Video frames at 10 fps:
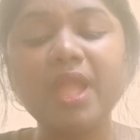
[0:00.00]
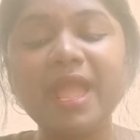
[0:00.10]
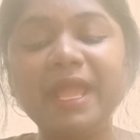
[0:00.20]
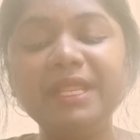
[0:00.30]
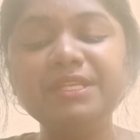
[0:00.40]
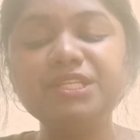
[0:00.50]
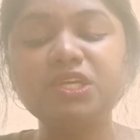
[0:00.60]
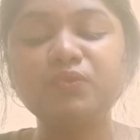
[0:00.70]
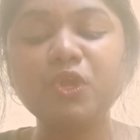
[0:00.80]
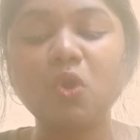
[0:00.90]
And
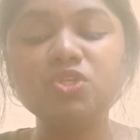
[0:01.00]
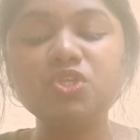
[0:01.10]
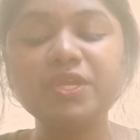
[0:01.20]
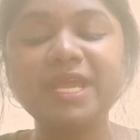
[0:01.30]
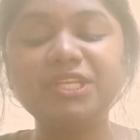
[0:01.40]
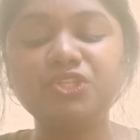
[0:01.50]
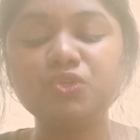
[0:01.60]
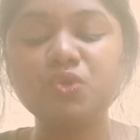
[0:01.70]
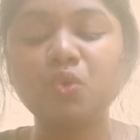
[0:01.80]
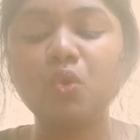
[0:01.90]
we also get
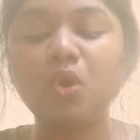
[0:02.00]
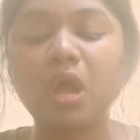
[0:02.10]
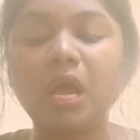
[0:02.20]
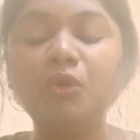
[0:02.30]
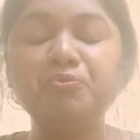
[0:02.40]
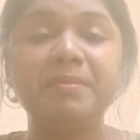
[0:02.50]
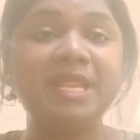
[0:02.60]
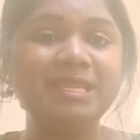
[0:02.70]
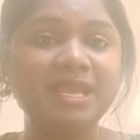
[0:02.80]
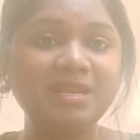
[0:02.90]
to know how
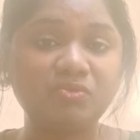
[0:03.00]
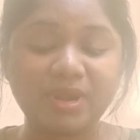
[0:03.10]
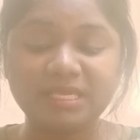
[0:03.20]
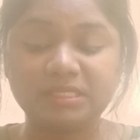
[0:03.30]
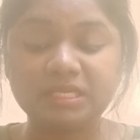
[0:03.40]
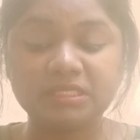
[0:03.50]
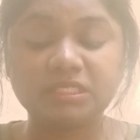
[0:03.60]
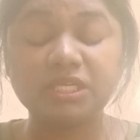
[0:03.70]
men can resist